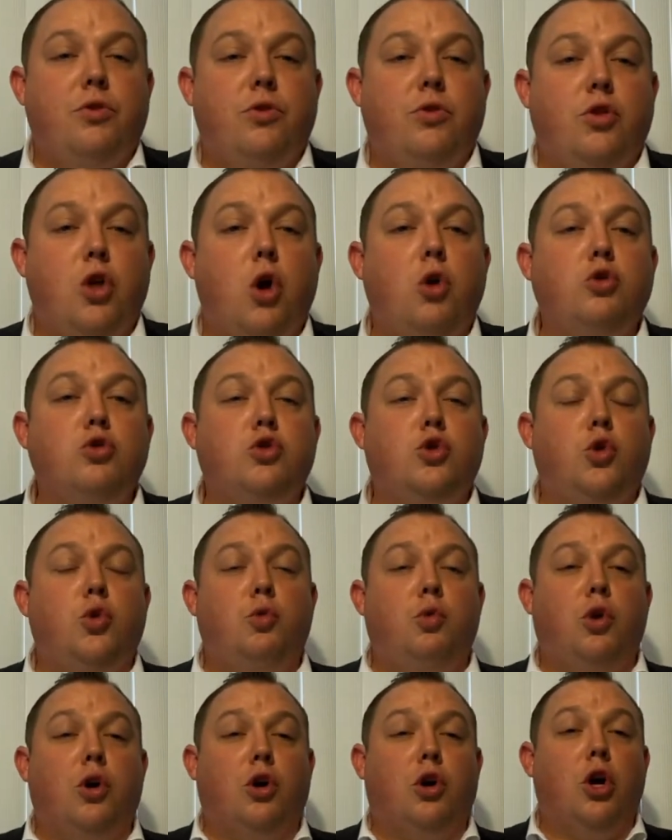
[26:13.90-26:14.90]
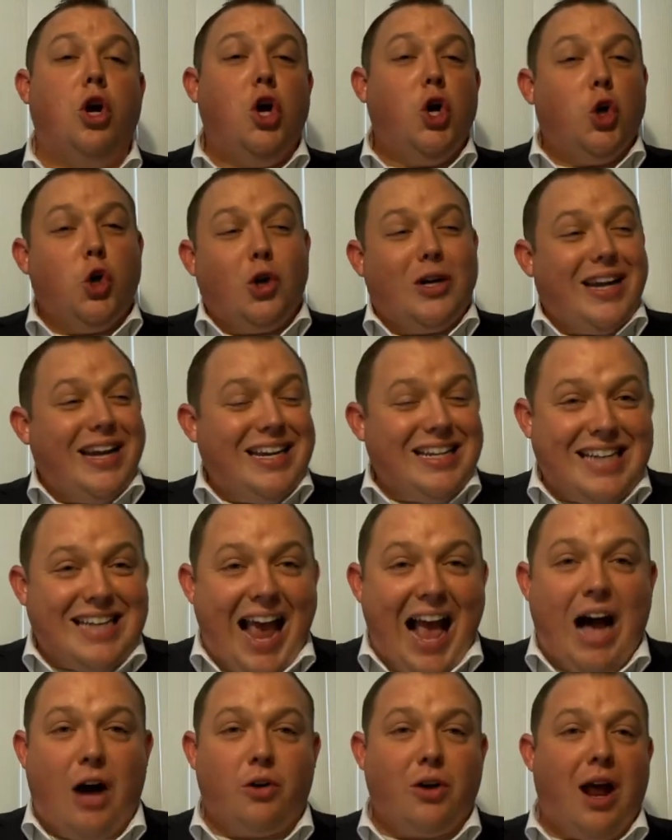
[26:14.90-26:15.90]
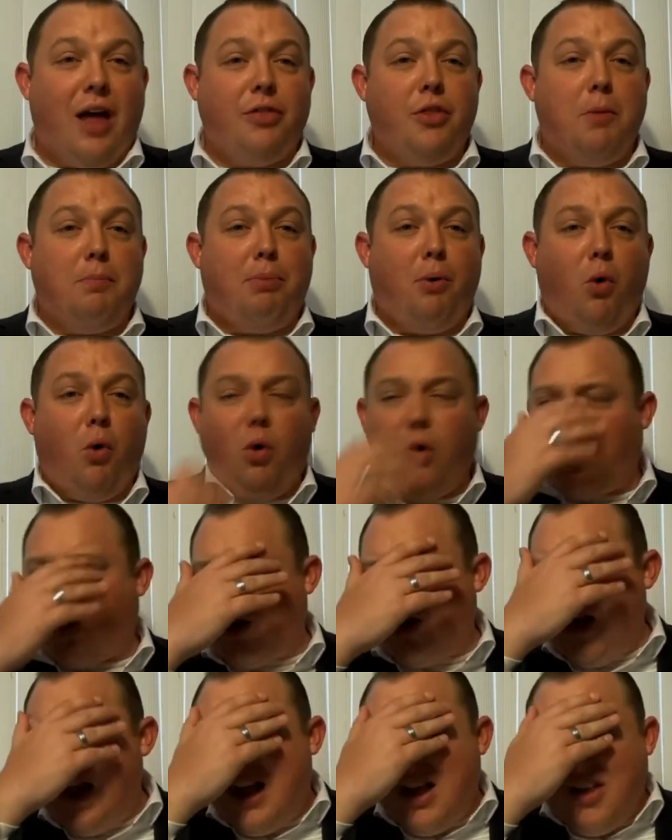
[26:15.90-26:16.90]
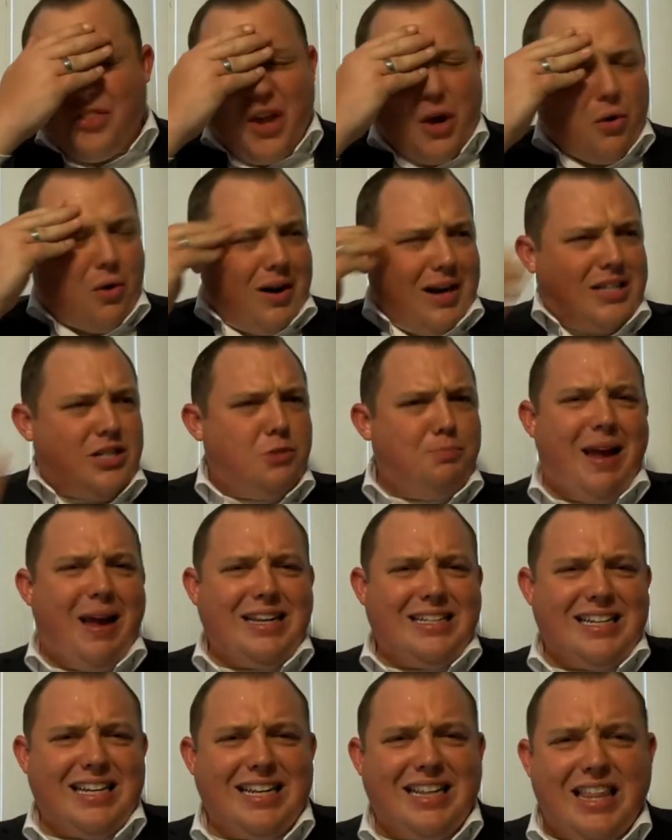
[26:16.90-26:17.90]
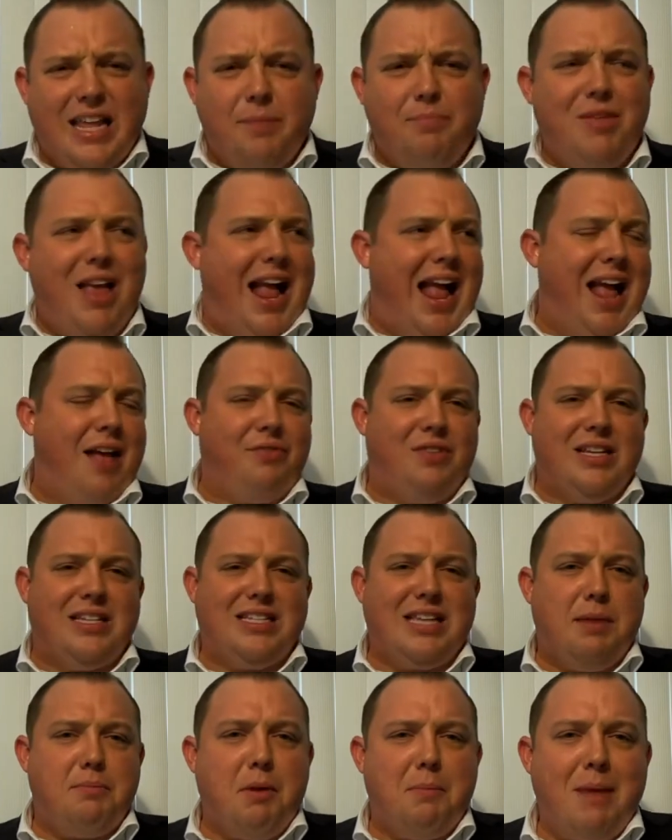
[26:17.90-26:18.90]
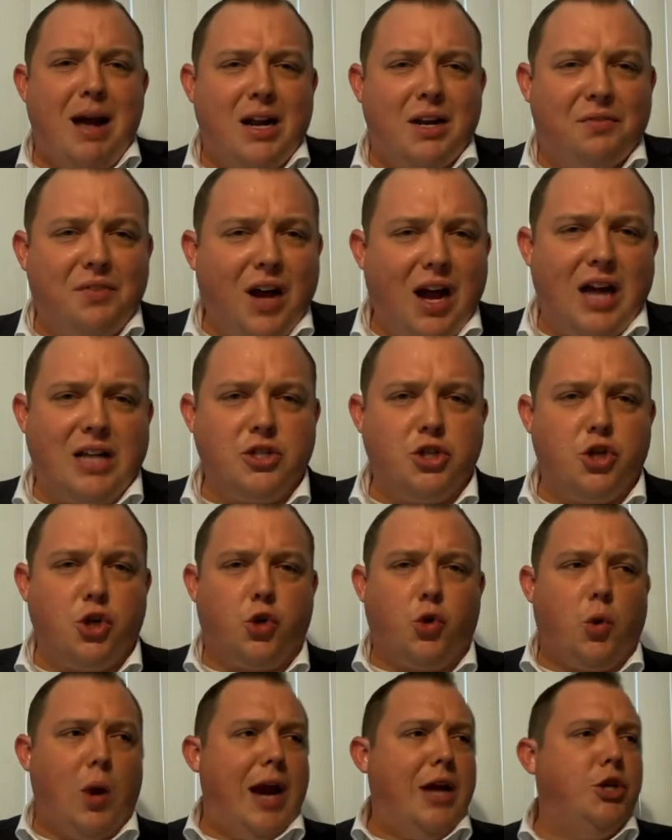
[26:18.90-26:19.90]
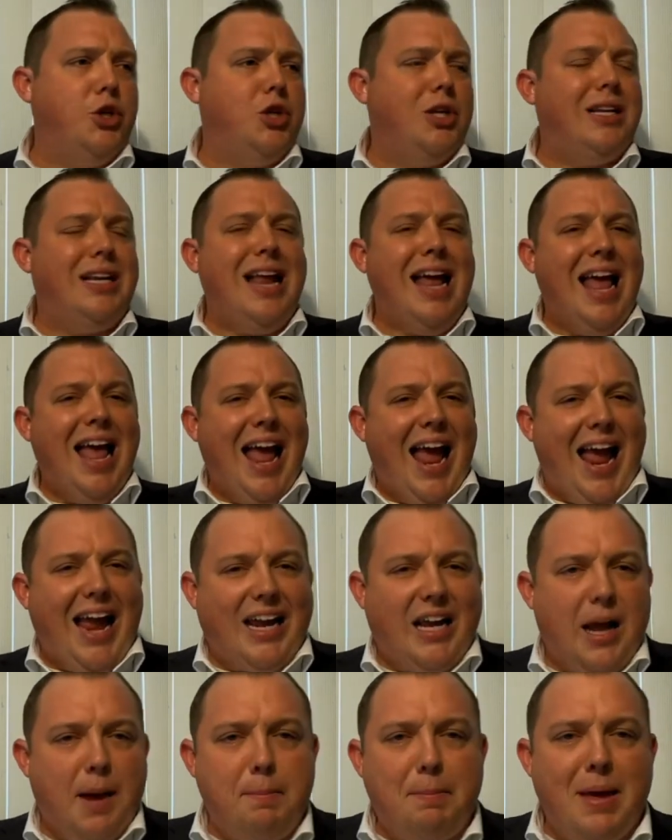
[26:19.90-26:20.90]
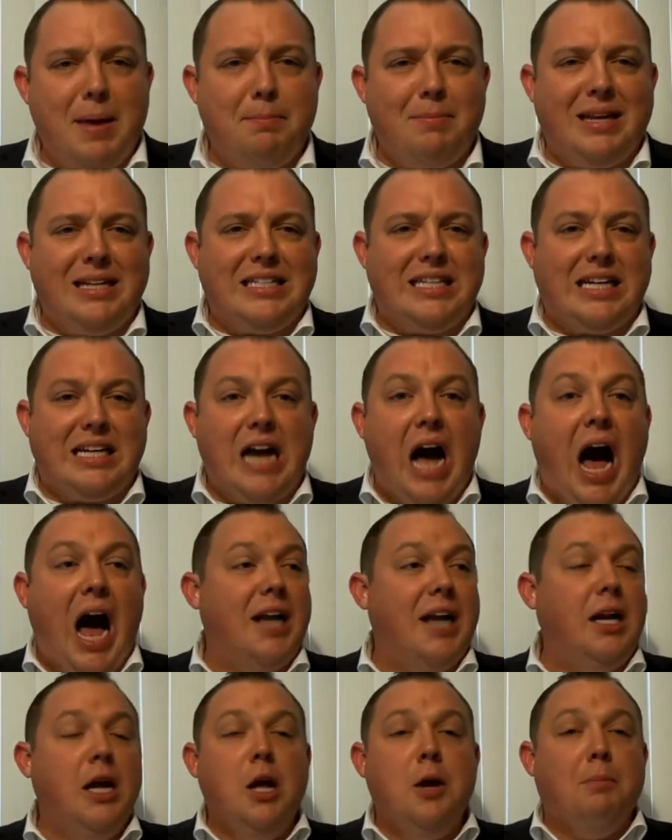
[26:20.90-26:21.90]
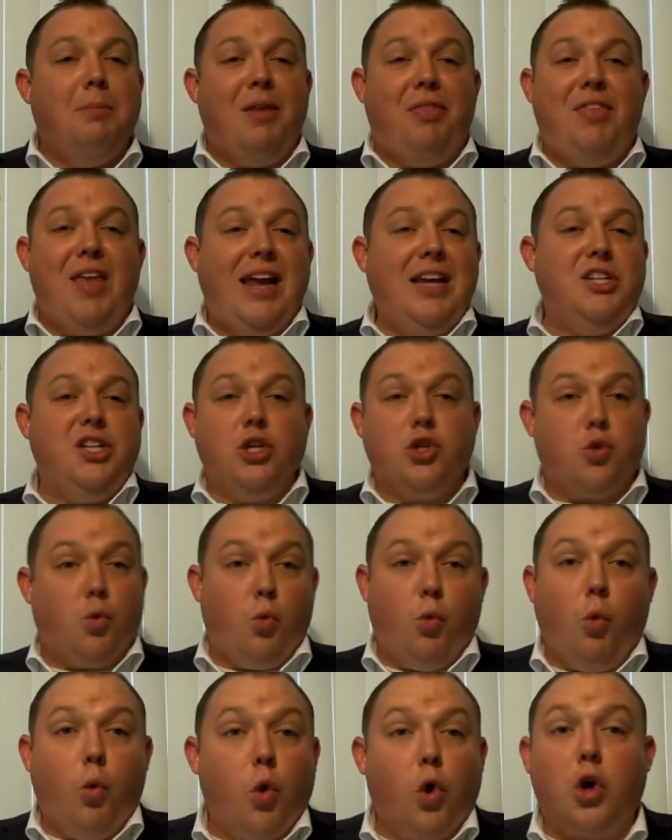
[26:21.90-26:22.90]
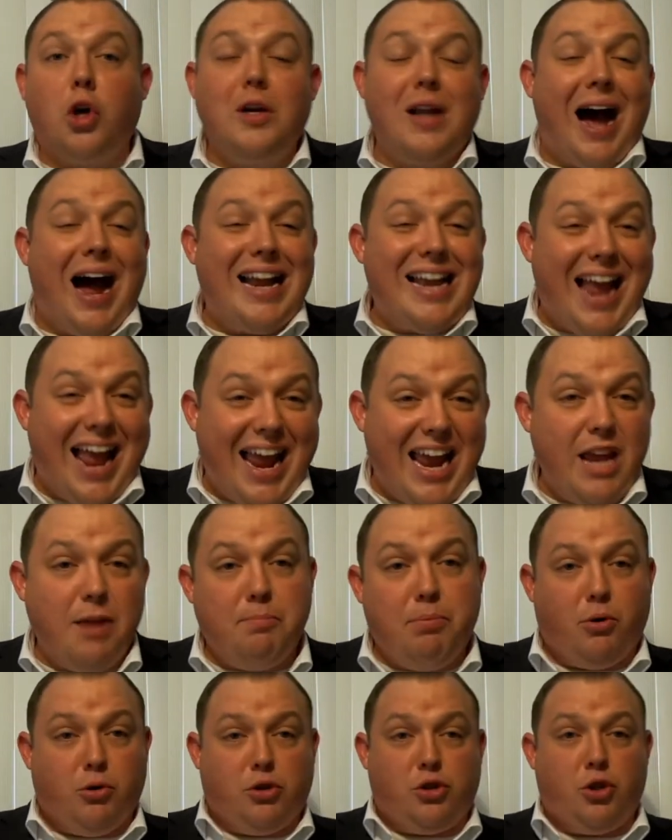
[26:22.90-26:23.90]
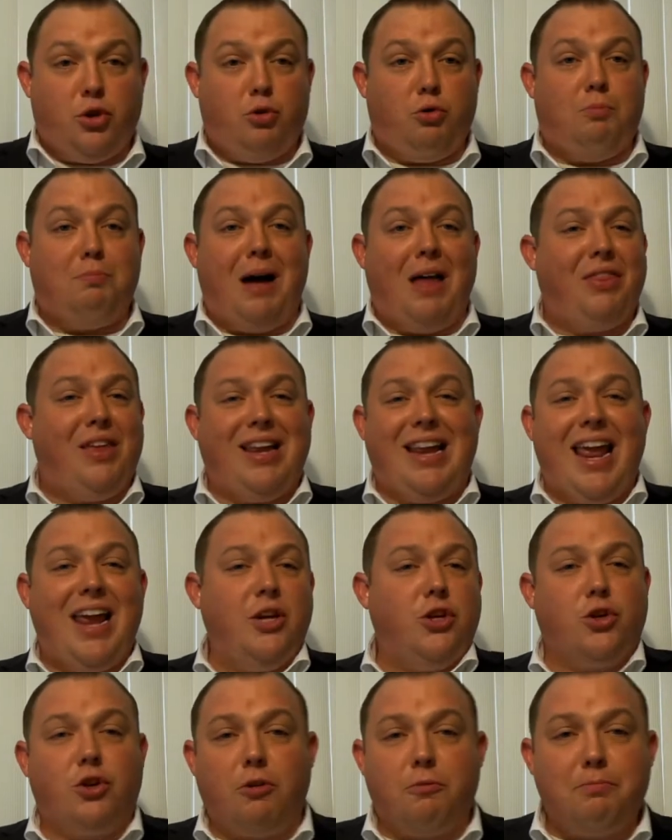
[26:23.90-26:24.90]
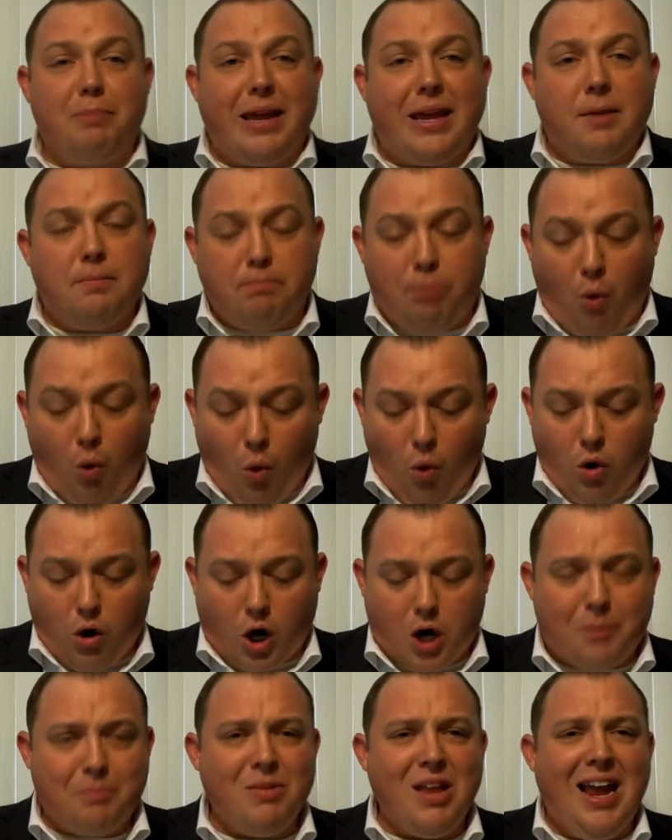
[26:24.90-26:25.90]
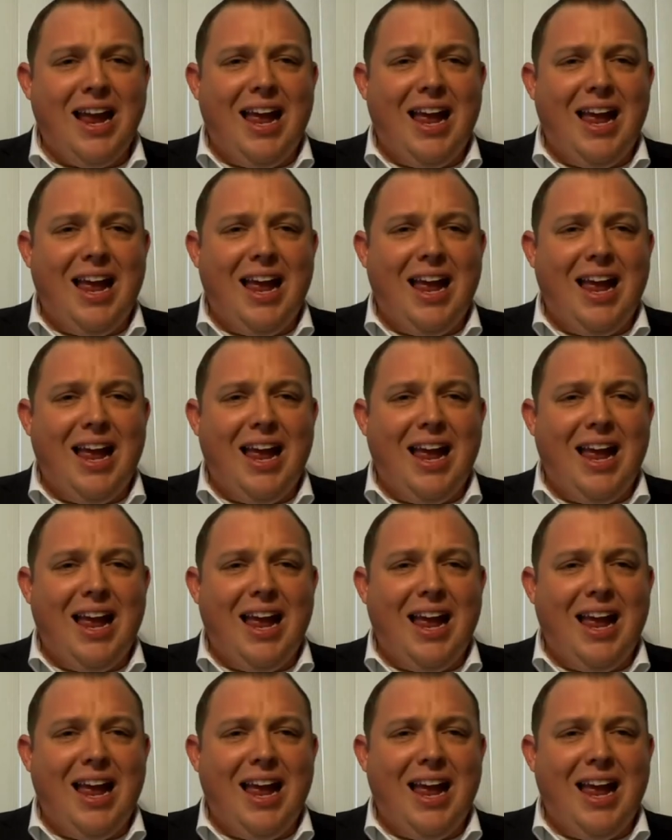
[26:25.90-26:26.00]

those who were looking down on the poor. They were expecting them to have the same amount of consecration and commitment to God, but they just were not able to by the nature of being poor.